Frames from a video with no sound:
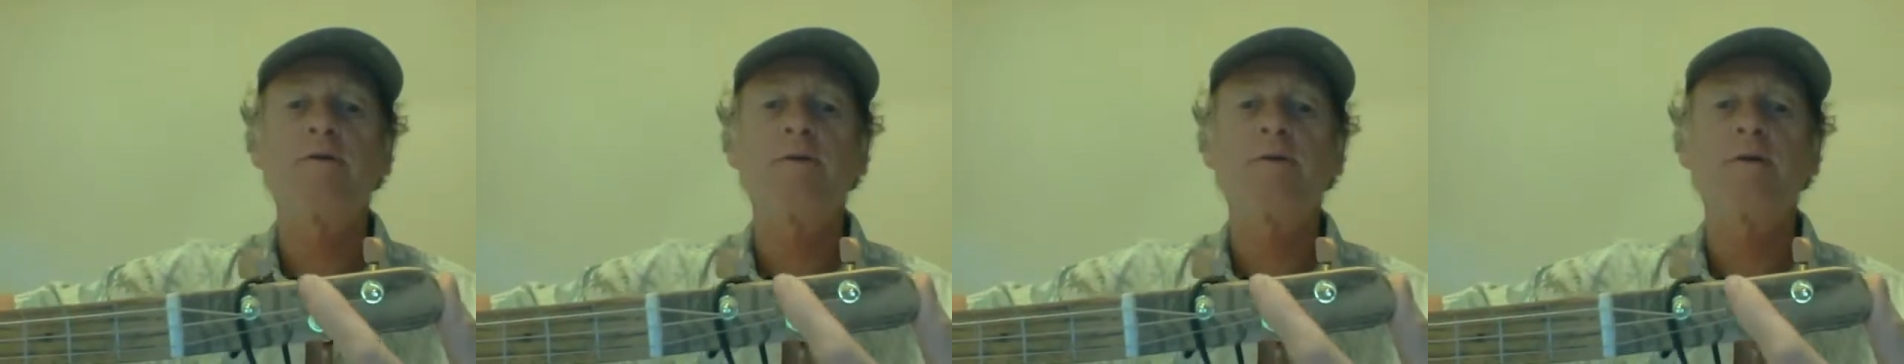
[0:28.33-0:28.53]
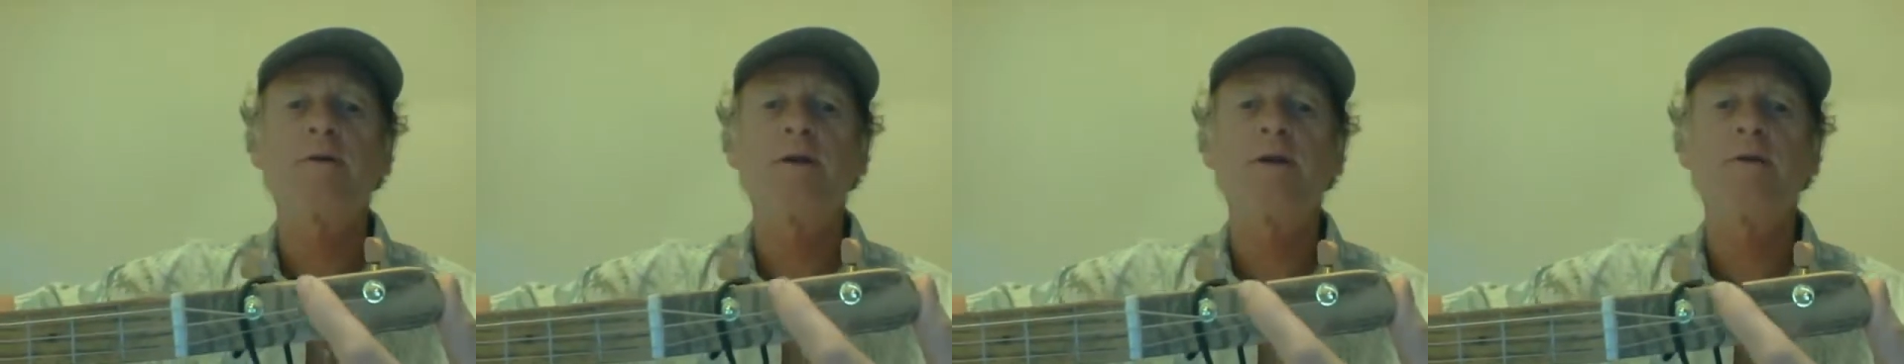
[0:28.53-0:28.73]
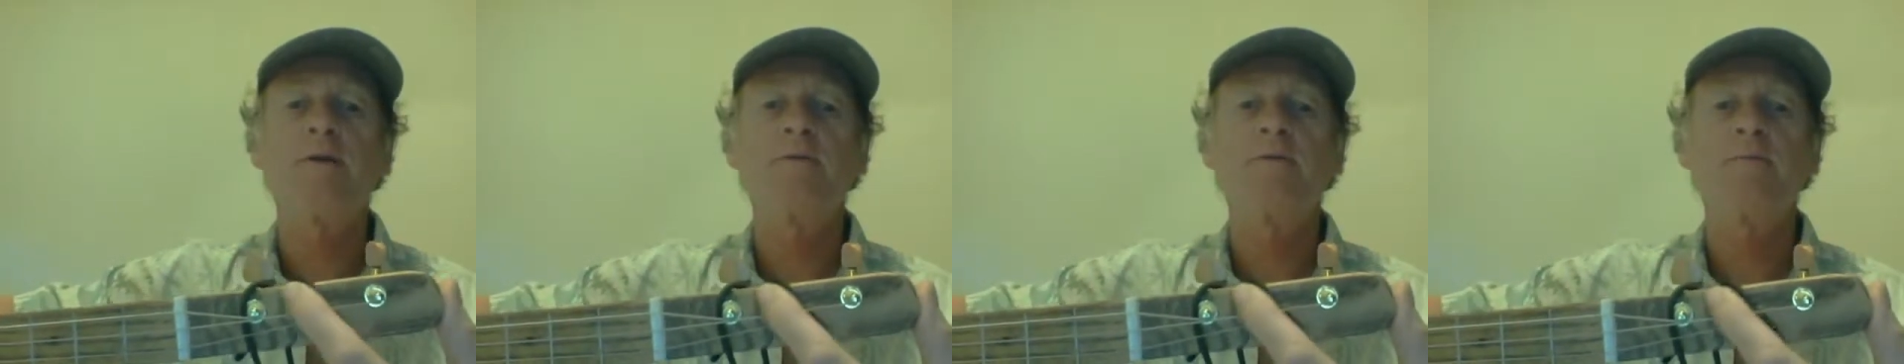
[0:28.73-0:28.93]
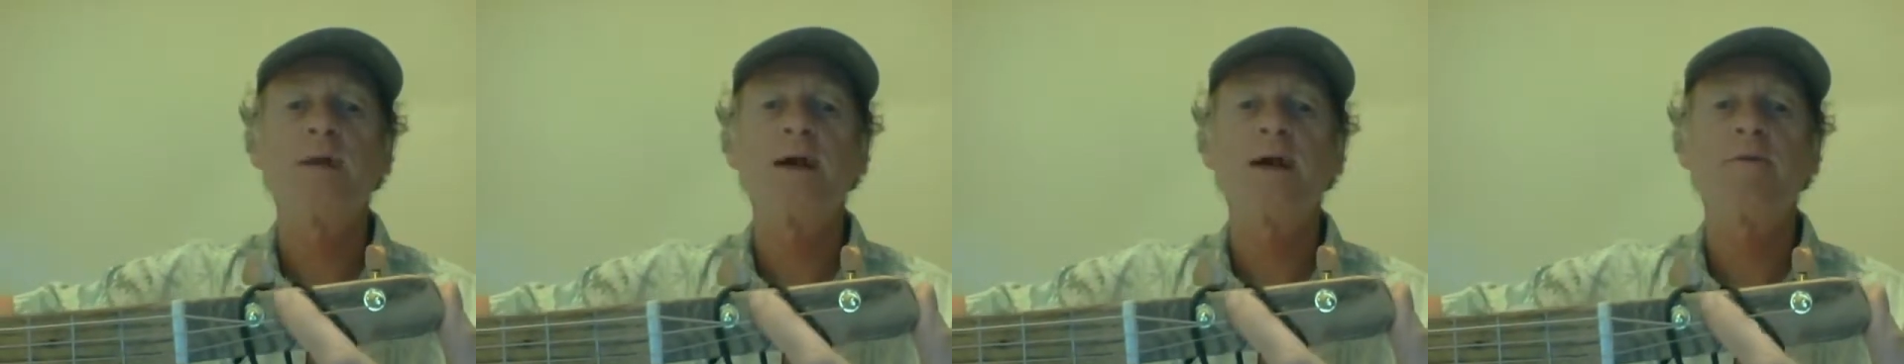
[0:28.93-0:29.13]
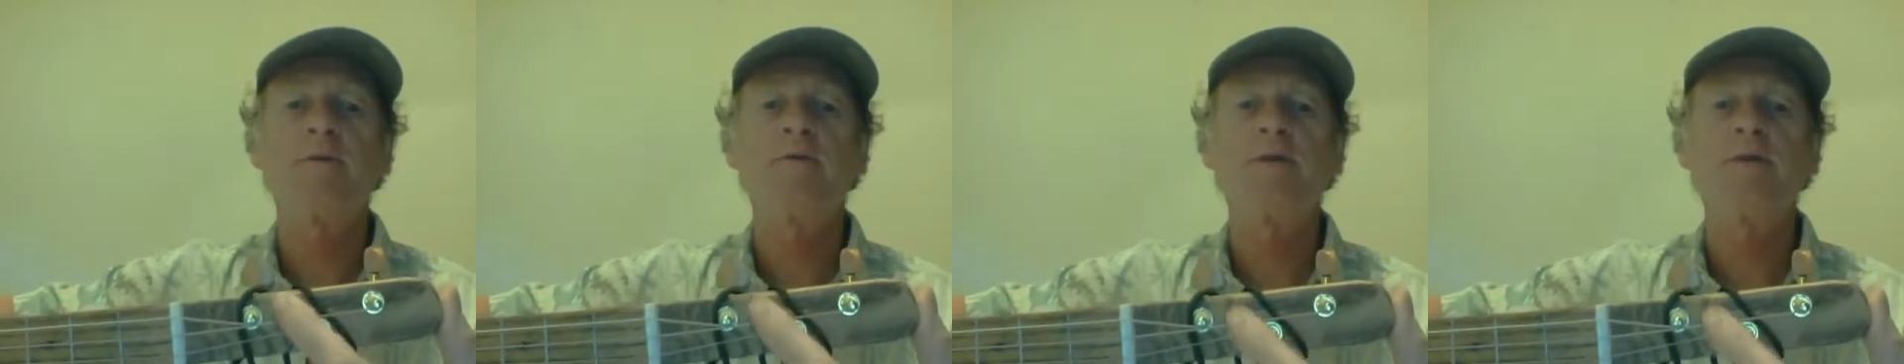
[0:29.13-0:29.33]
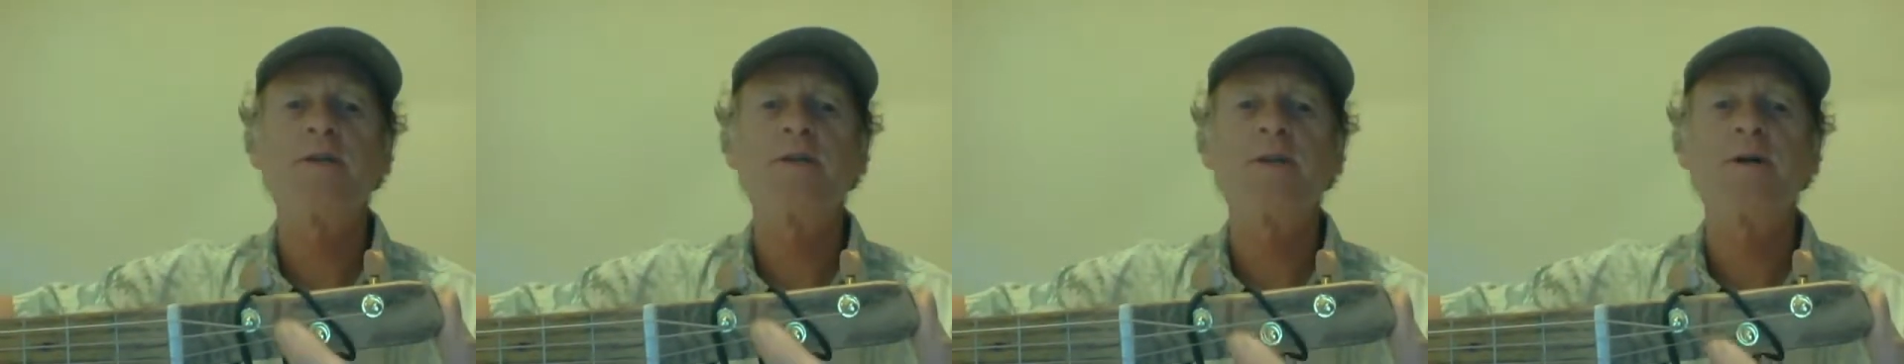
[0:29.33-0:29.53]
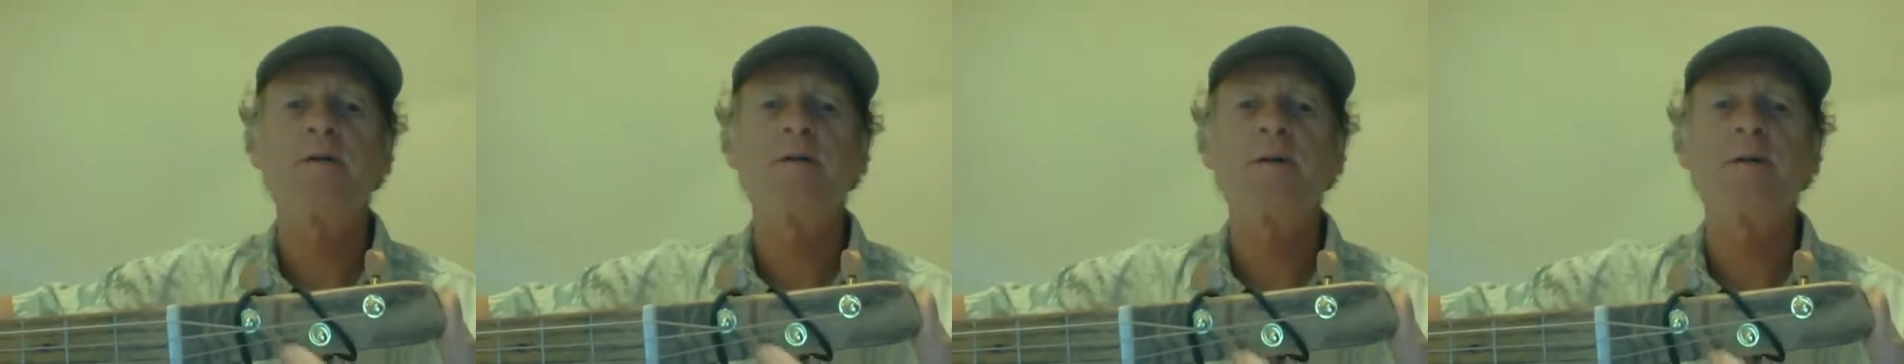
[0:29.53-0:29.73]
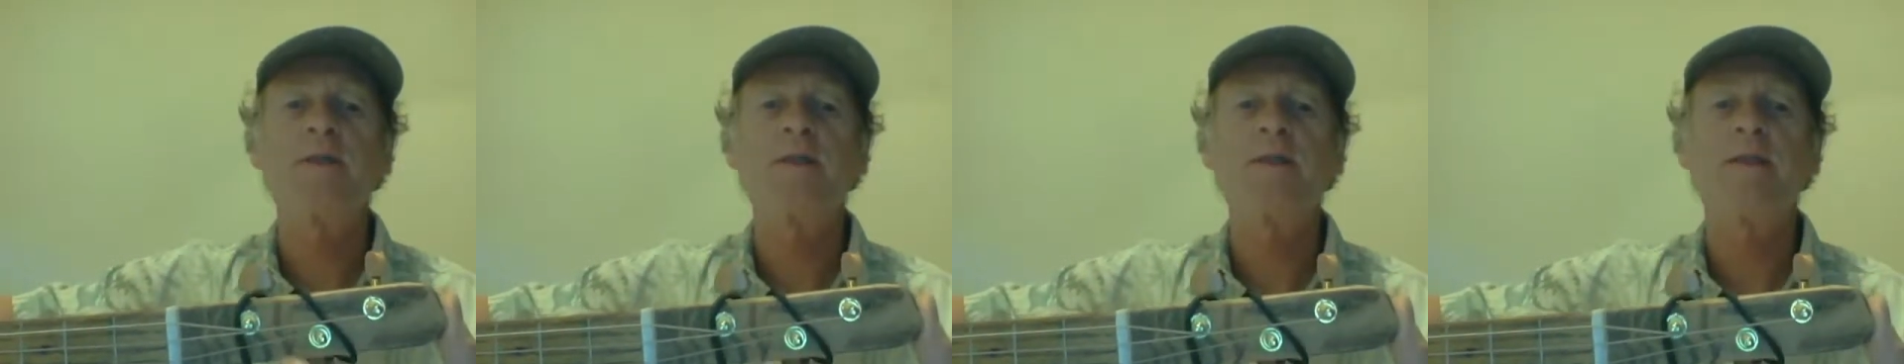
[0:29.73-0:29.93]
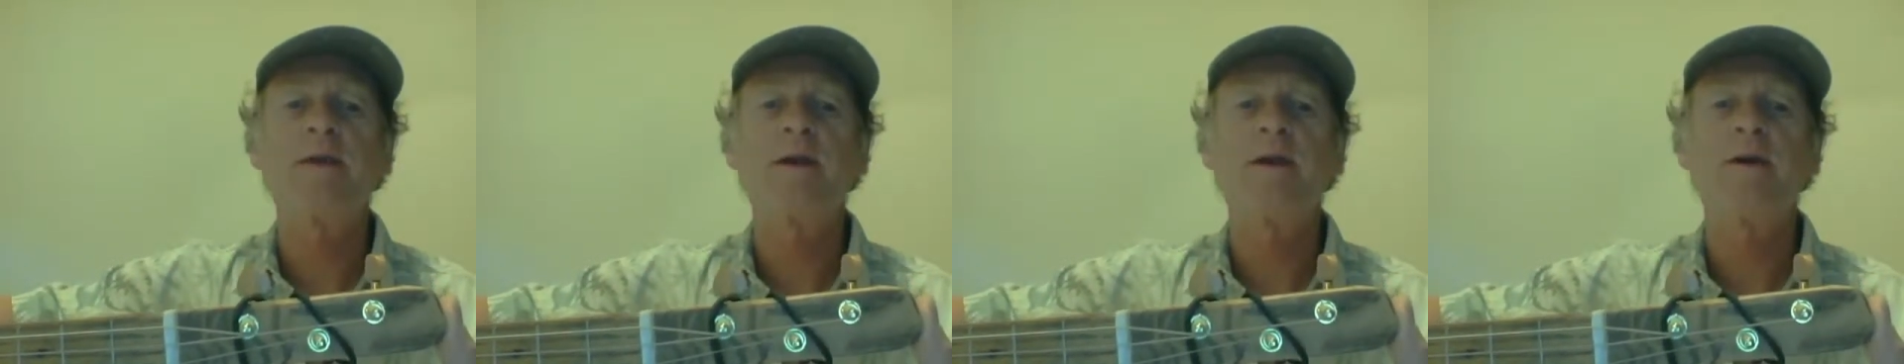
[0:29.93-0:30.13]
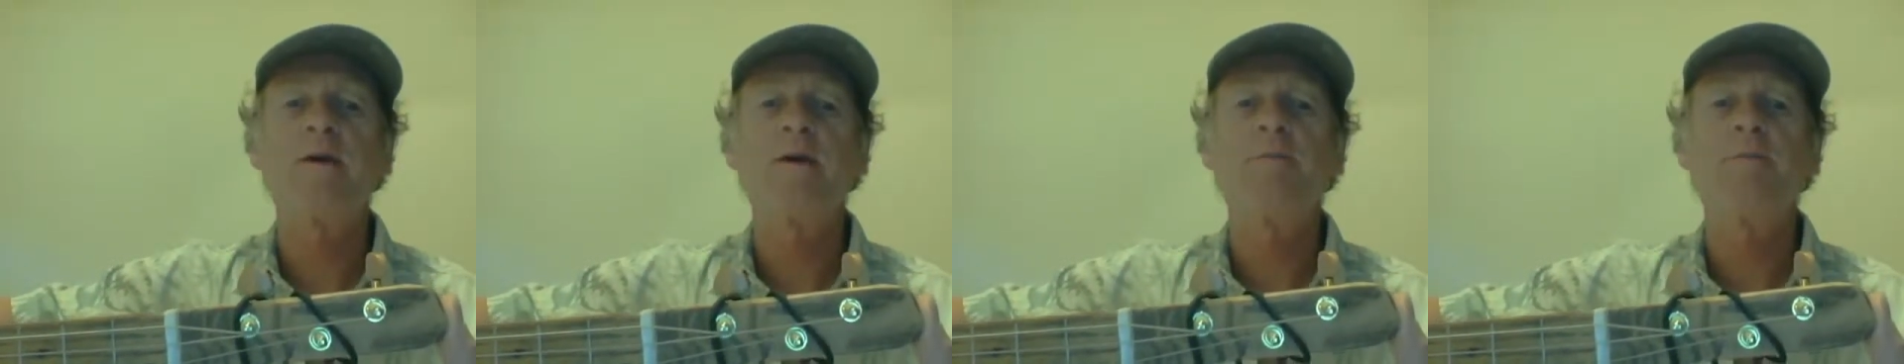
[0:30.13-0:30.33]
Sorry, it's backwards in here, right
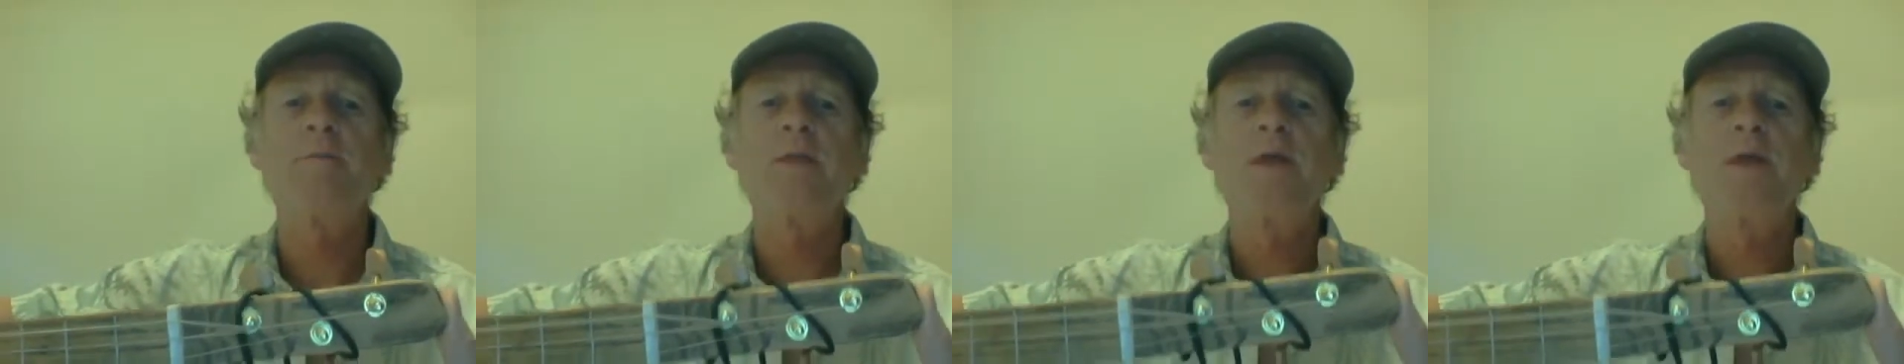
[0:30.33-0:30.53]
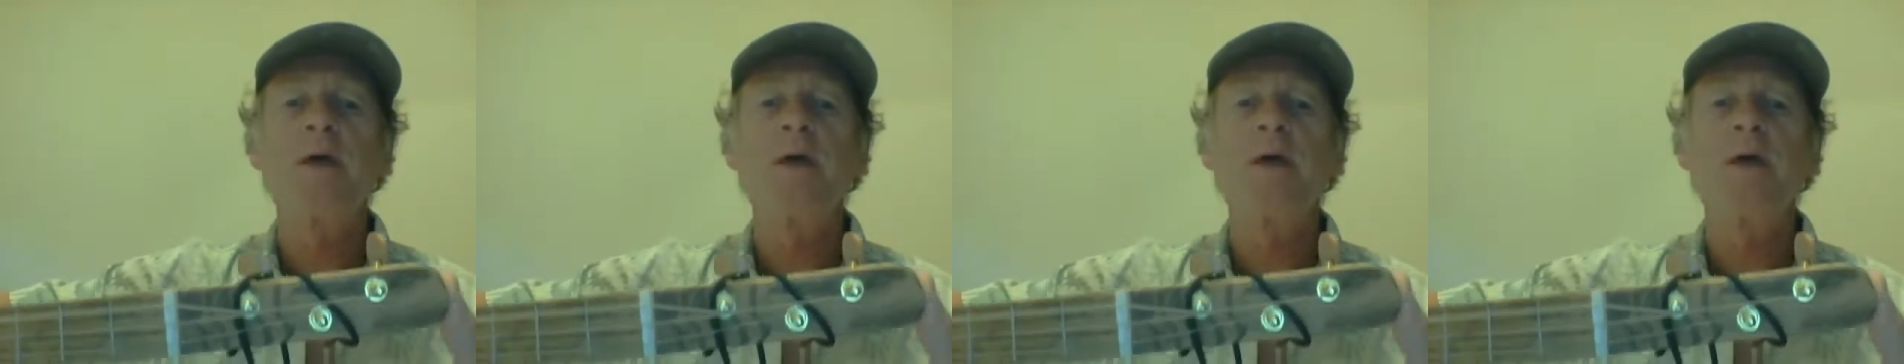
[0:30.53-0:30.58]
there.